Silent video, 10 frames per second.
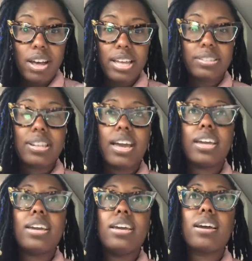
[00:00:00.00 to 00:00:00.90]
It's like
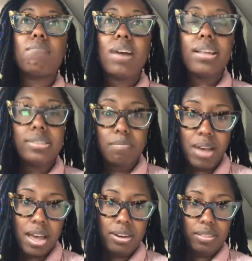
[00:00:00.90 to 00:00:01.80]
it combines the
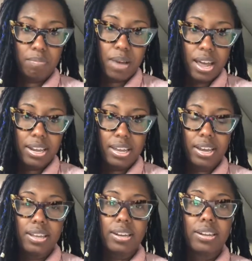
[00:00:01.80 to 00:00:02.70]
mind and the body, and
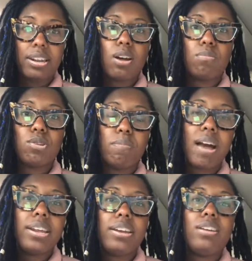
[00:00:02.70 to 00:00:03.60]
it helps your
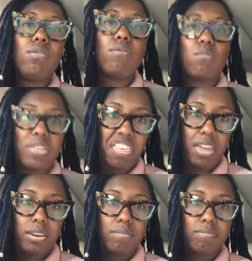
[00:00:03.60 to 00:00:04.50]
body to heal from
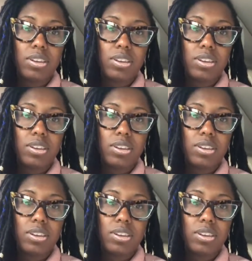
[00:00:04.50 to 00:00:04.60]
within,